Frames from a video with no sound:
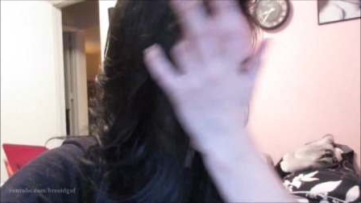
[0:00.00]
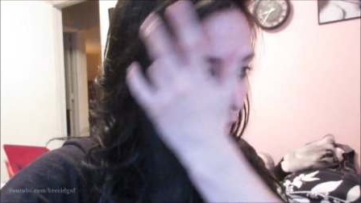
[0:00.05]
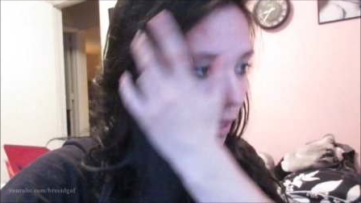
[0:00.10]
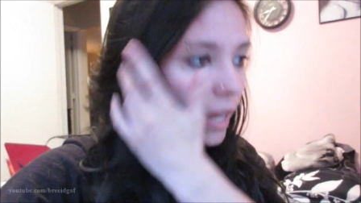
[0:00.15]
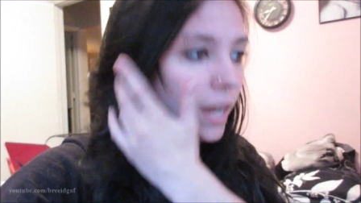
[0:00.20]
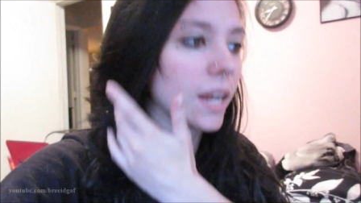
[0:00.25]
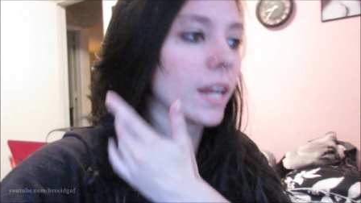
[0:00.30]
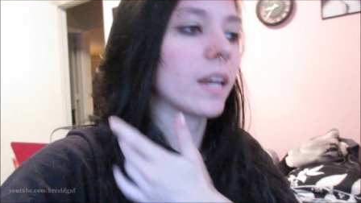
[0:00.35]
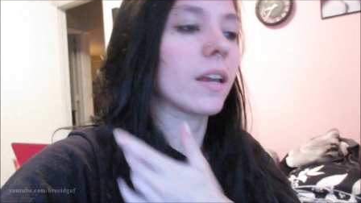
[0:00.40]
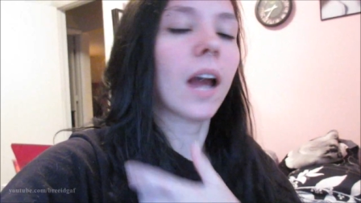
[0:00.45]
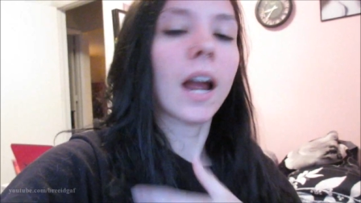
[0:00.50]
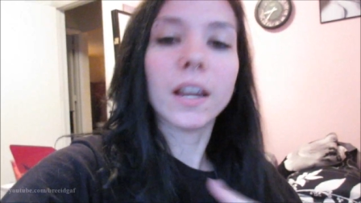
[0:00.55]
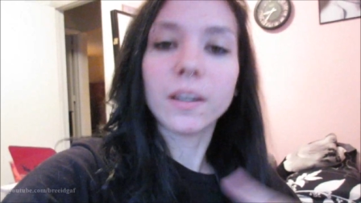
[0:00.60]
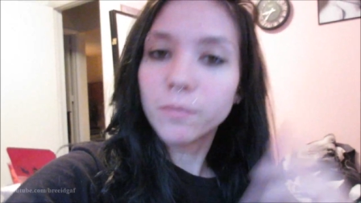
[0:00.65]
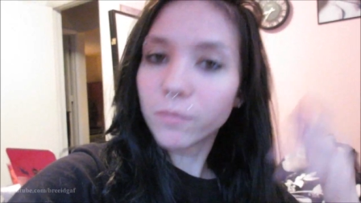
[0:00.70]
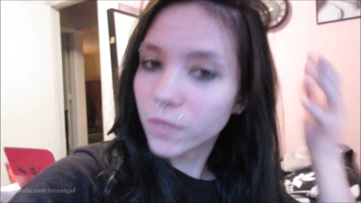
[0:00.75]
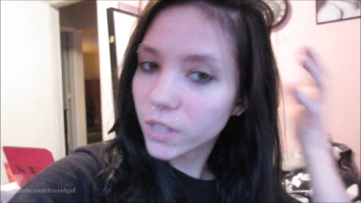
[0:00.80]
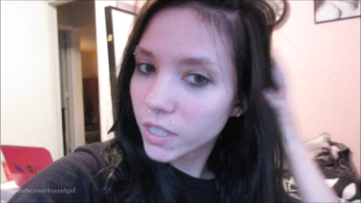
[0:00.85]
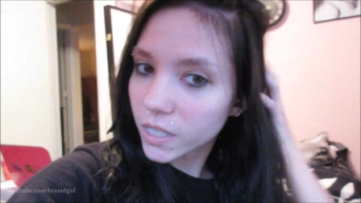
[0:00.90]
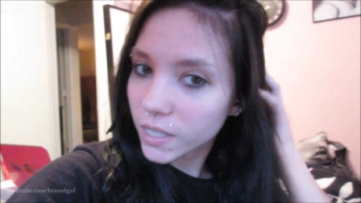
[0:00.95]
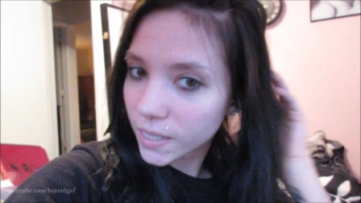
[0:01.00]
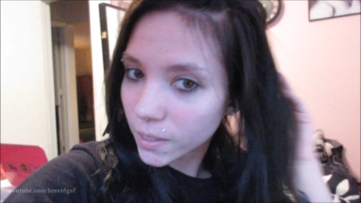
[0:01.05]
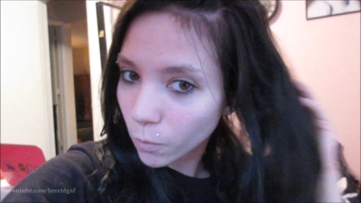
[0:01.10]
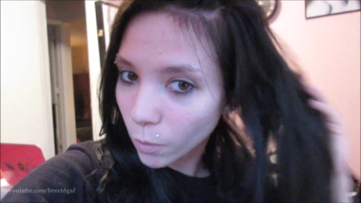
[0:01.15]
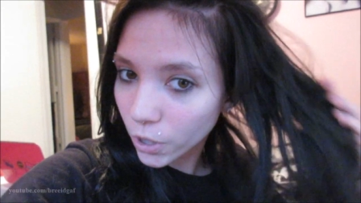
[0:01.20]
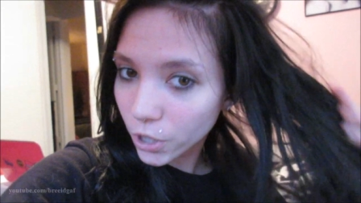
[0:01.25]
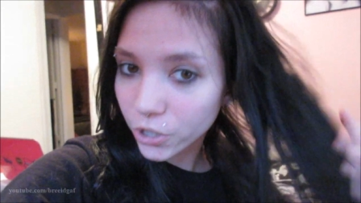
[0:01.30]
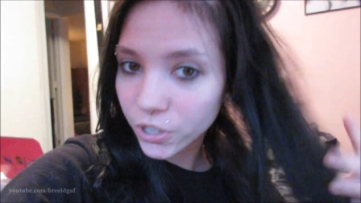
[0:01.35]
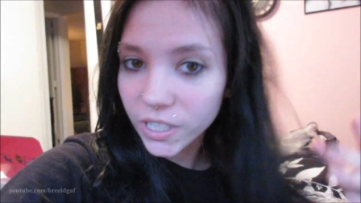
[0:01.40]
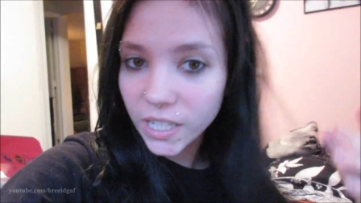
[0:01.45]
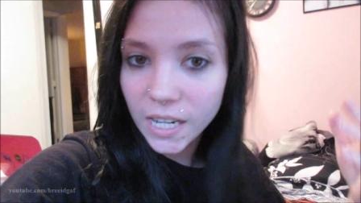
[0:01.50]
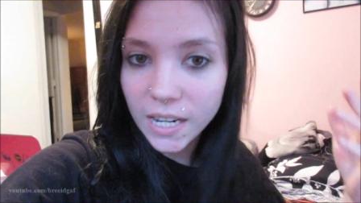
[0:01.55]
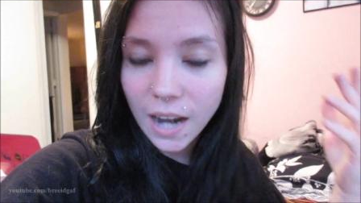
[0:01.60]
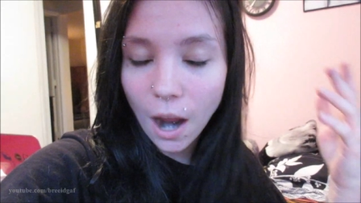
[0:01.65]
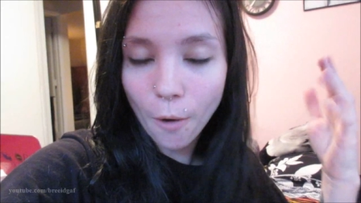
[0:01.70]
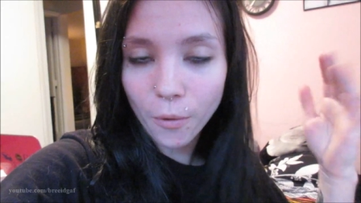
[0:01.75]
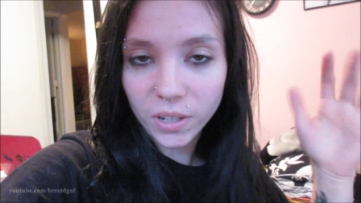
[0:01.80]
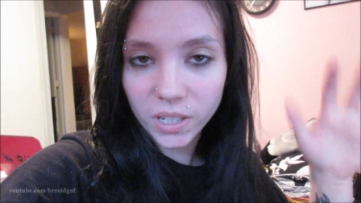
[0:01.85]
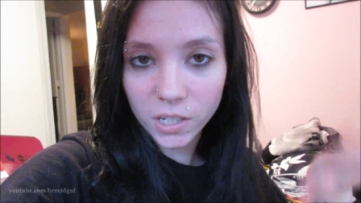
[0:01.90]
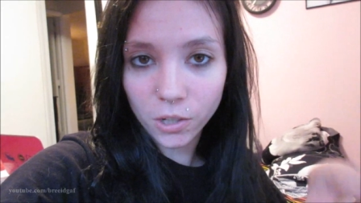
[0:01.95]
Like I, this, what you're seeing
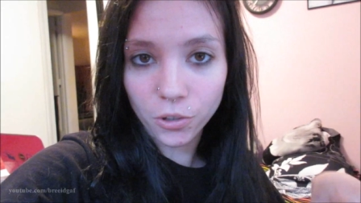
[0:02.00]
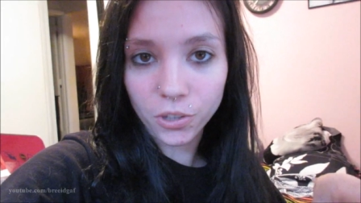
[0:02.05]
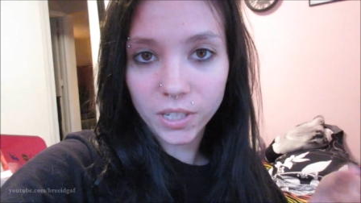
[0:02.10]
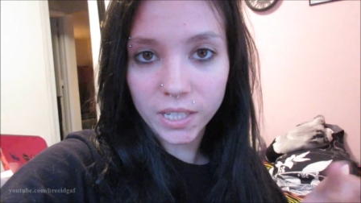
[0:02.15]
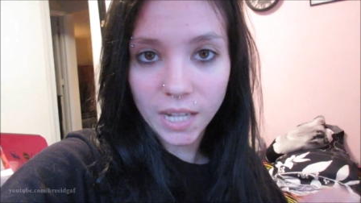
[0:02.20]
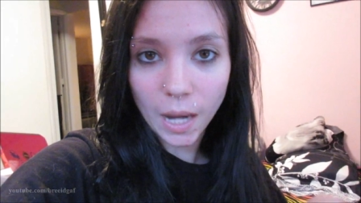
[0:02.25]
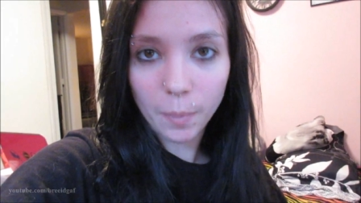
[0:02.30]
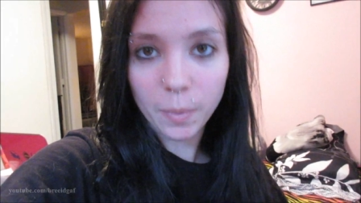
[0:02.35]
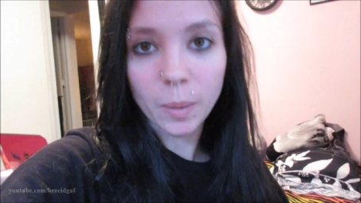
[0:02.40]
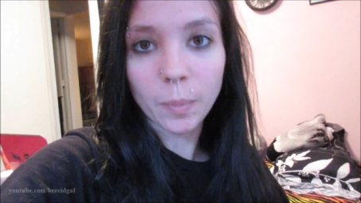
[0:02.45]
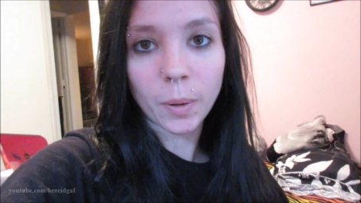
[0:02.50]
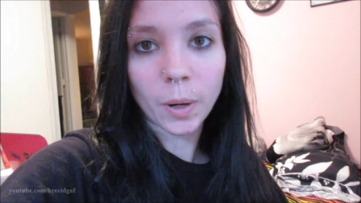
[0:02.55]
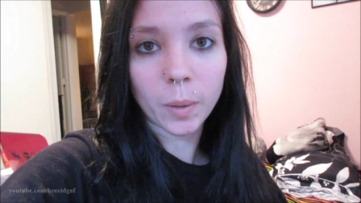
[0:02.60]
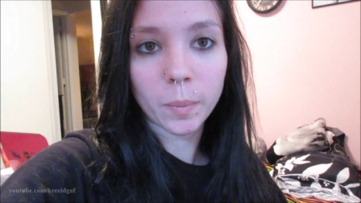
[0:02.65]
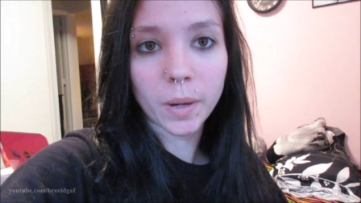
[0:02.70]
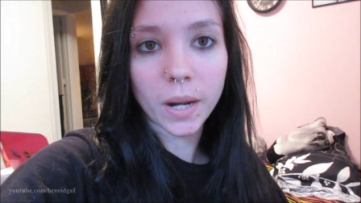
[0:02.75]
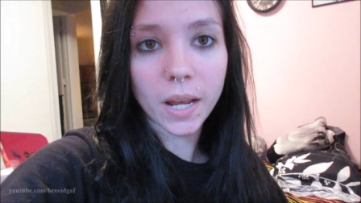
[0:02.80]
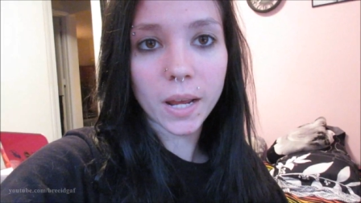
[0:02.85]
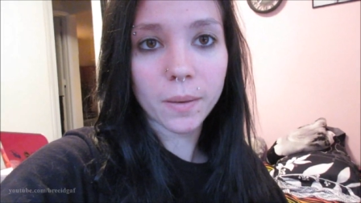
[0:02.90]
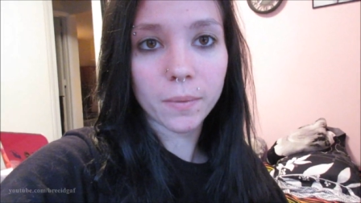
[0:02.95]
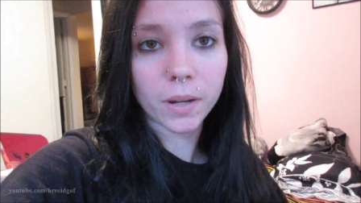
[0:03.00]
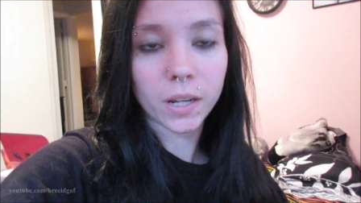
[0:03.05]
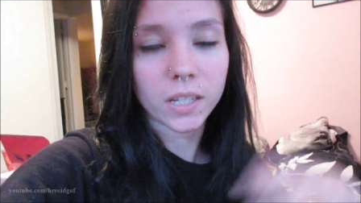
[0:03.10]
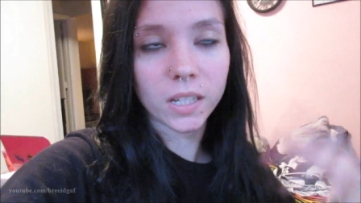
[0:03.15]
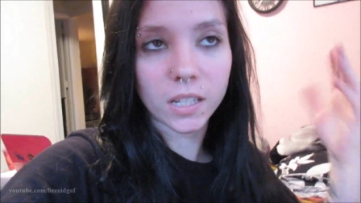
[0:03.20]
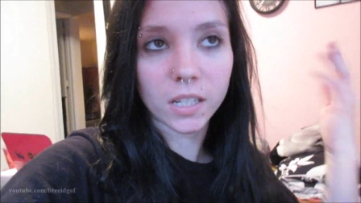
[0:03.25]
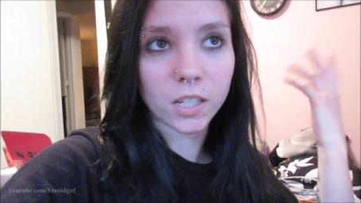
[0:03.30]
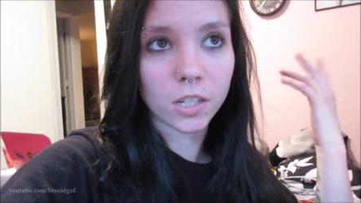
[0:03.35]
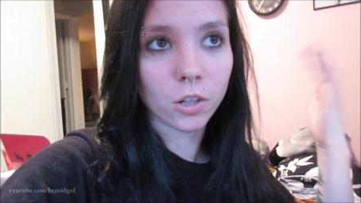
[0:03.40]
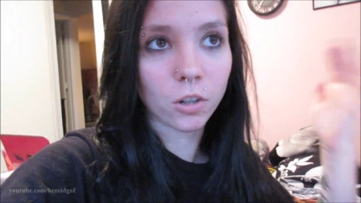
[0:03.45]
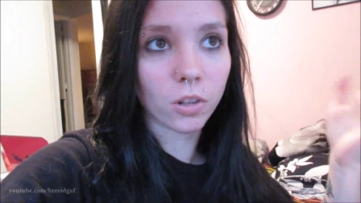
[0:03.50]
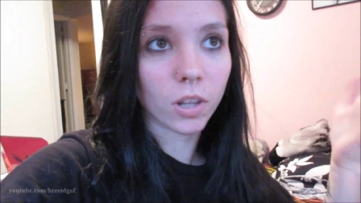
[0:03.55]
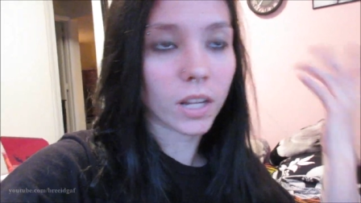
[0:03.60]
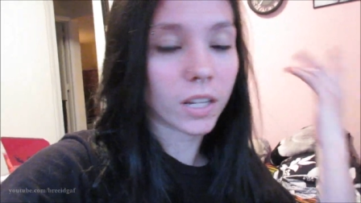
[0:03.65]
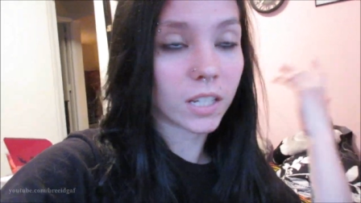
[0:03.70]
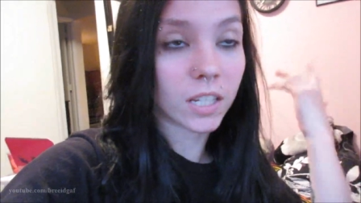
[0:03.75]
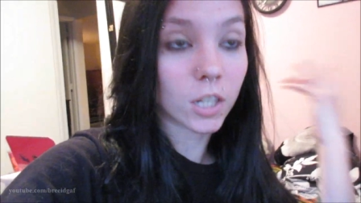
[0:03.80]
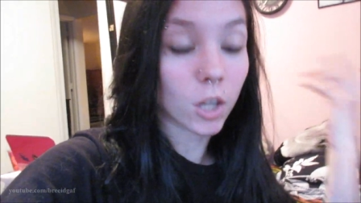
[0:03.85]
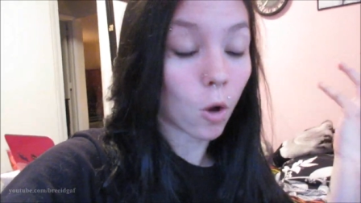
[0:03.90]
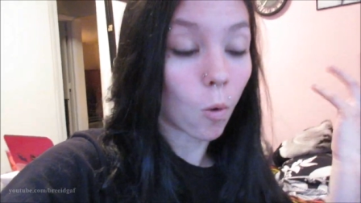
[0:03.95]
now is still the semi-permanent because it's still
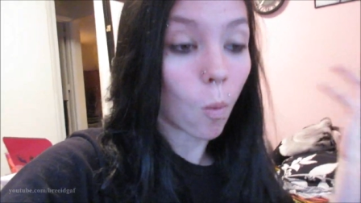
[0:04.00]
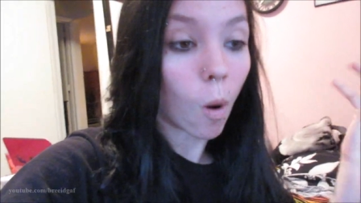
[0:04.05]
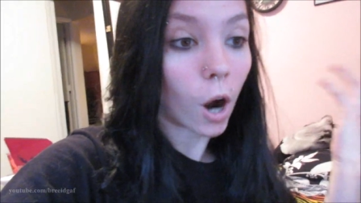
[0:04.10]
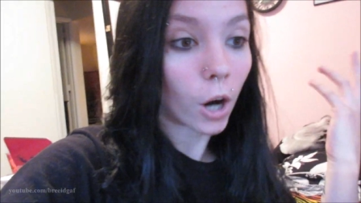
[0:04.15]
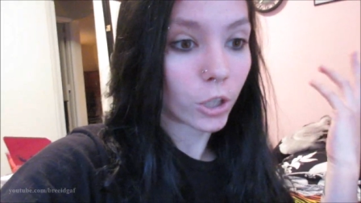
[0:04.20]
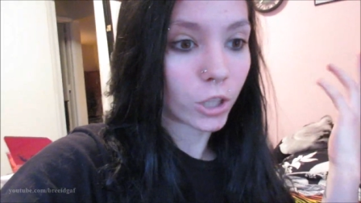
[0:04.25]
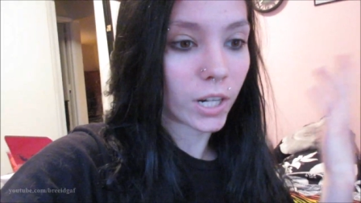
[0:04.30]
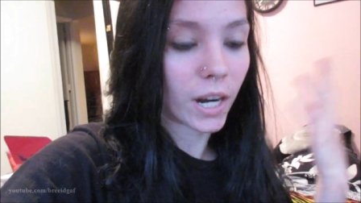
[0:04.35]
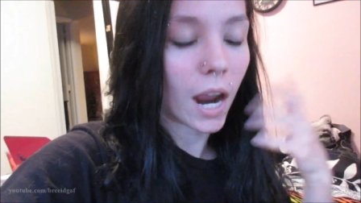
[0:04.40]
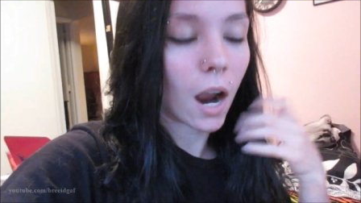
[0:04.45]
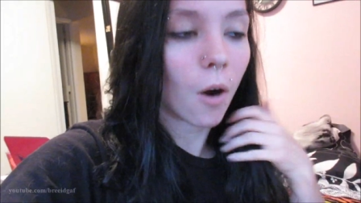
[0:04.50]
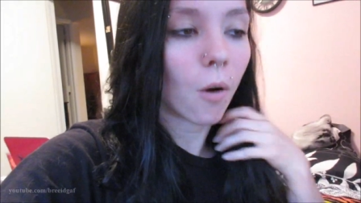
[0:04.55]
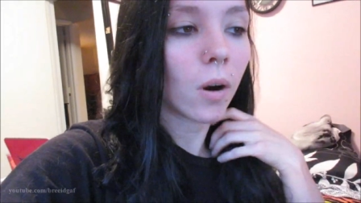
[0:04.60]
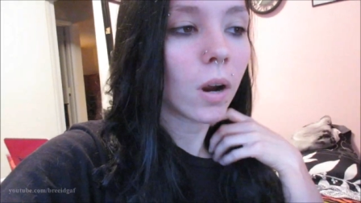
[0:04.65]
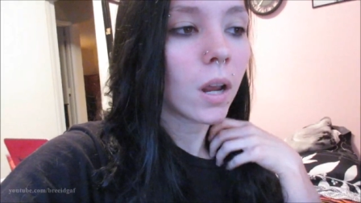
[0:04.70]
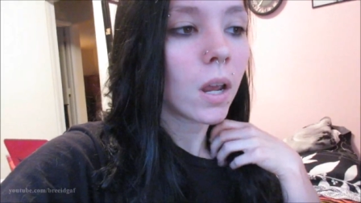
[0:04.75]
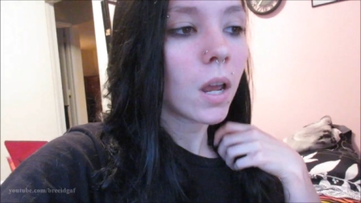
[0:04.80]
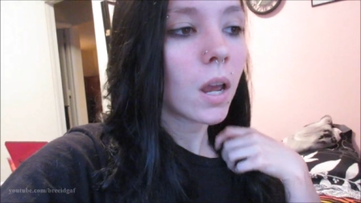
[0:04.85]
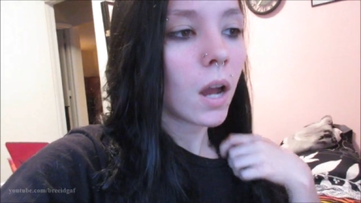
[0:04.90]
it's still washing out.